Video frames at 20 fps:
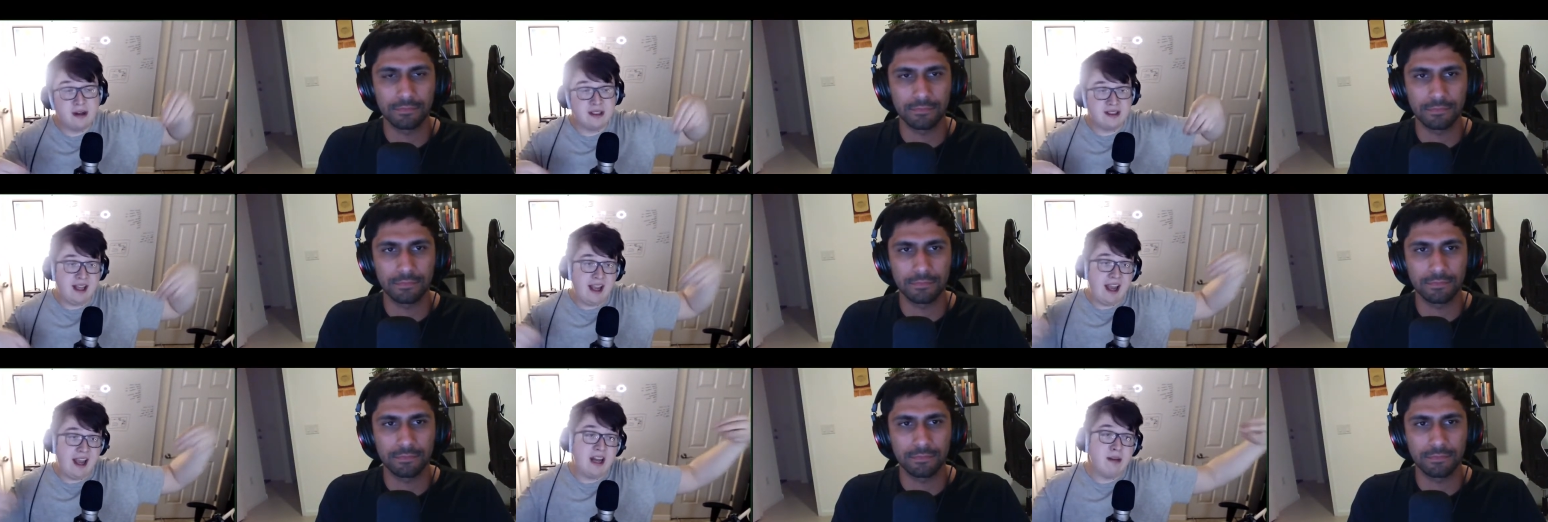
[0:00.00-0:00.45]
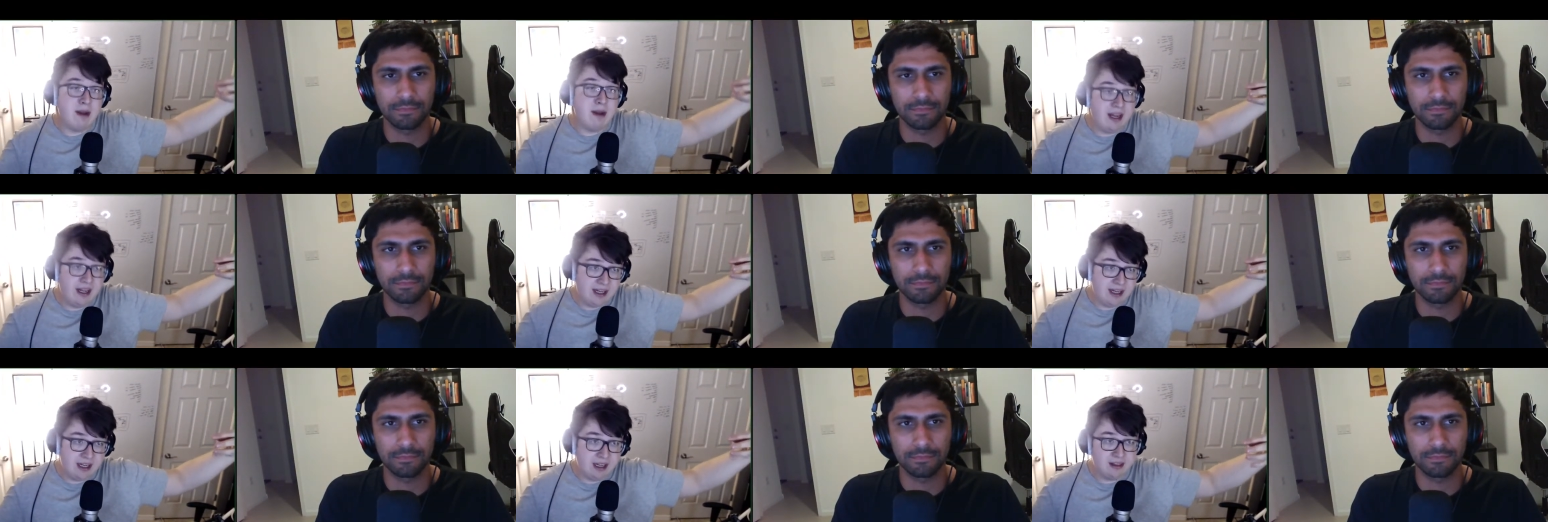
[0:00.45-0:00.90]
Speaker 1: animating
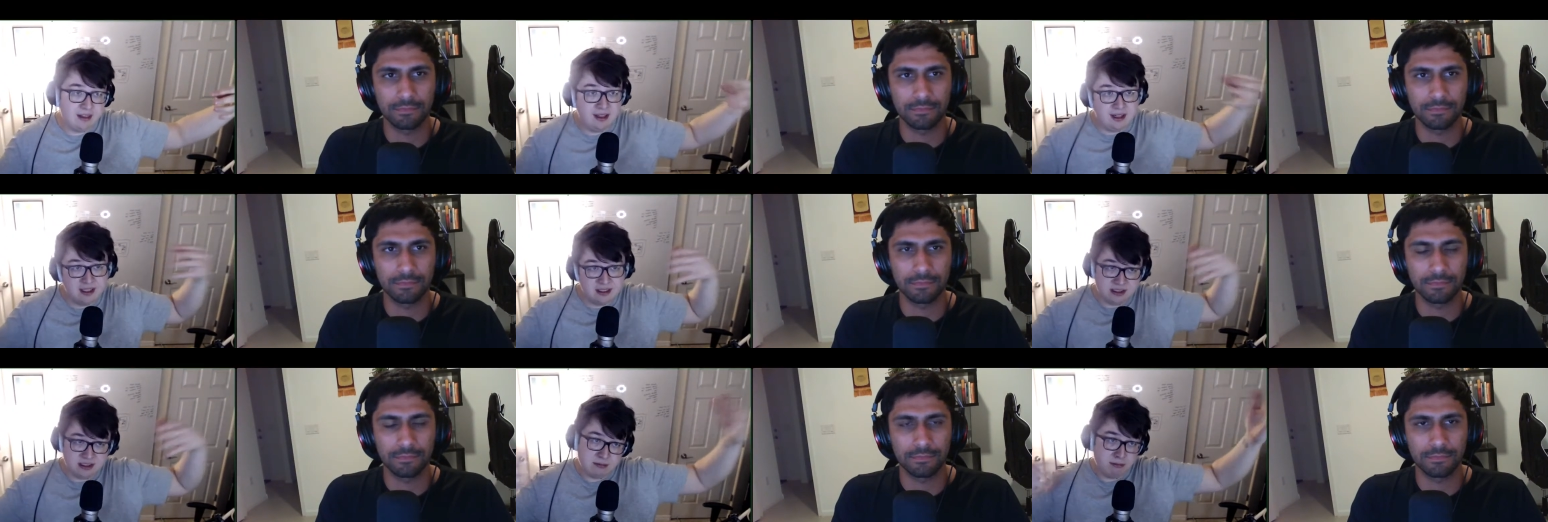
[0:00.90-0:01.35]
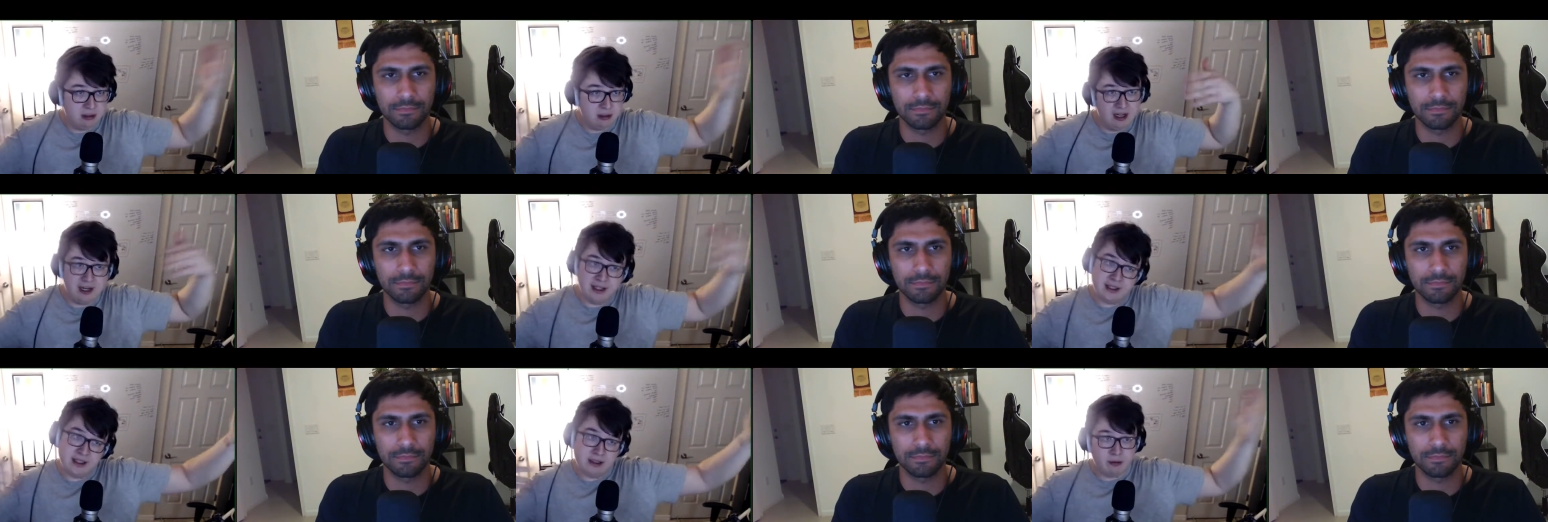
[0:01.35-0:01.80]
anything it's just
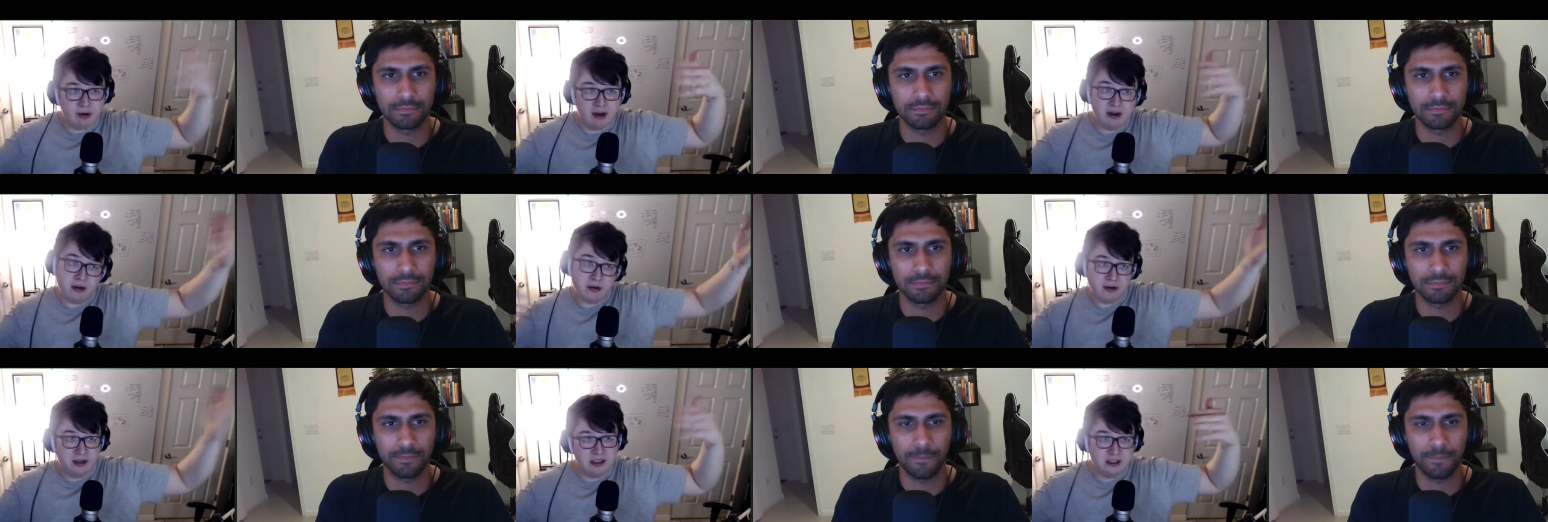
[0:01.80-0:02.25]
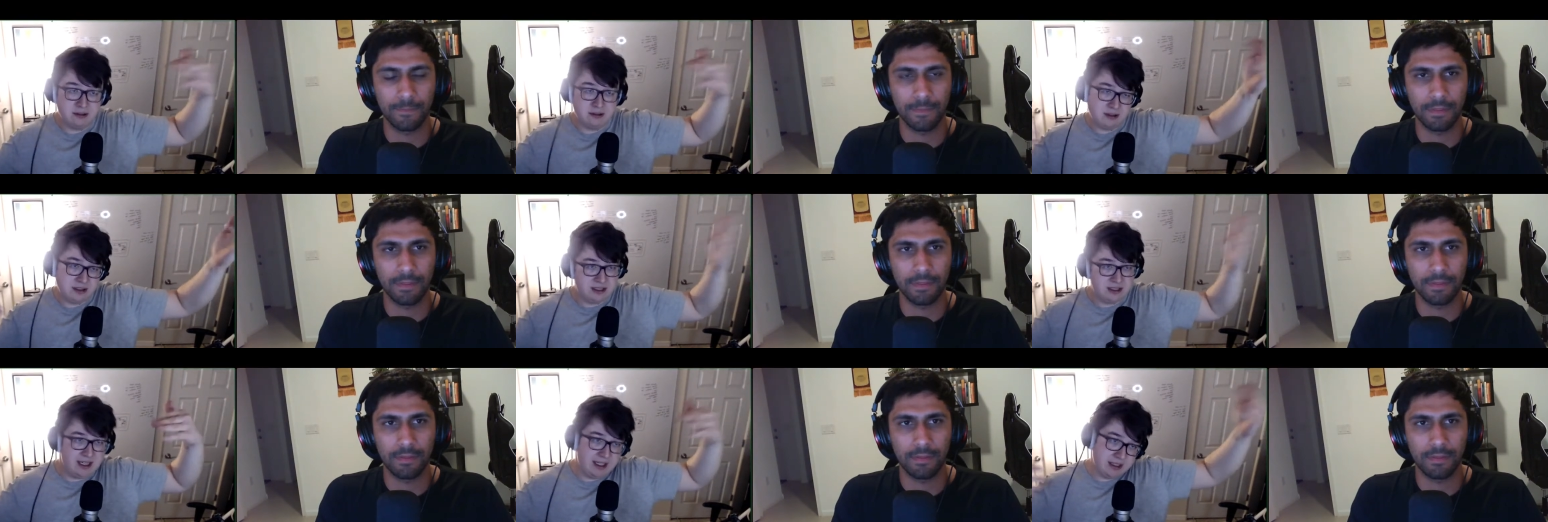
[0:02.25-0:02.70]
blindly rendering new
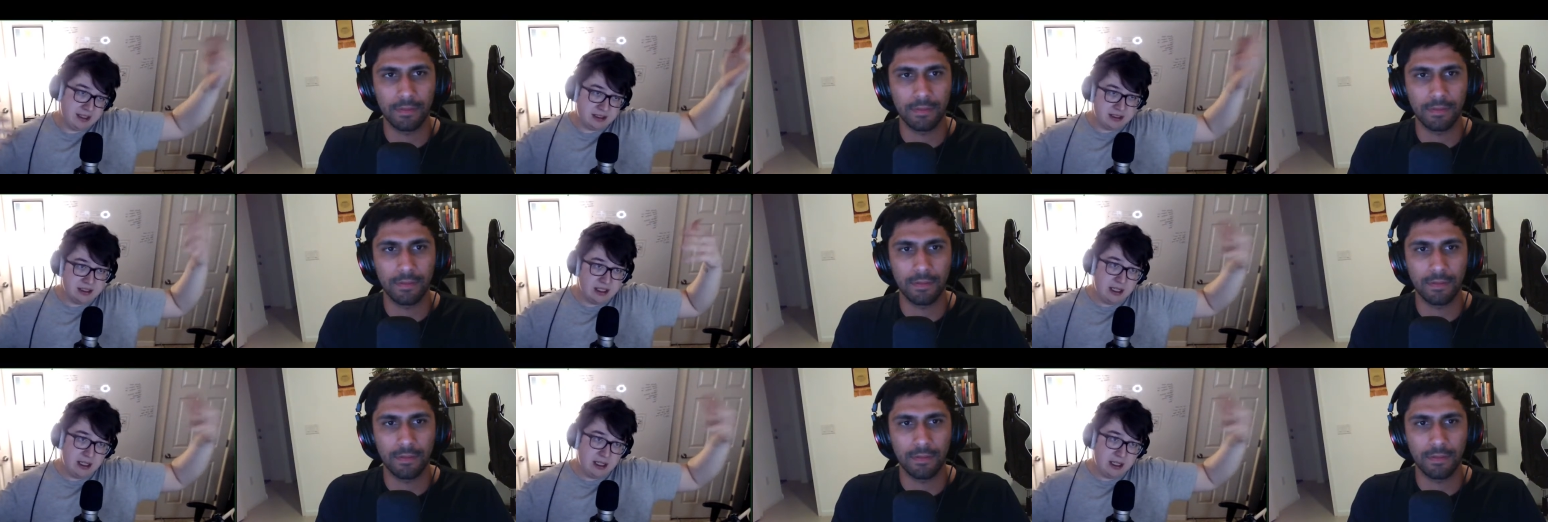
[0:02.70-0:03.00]
states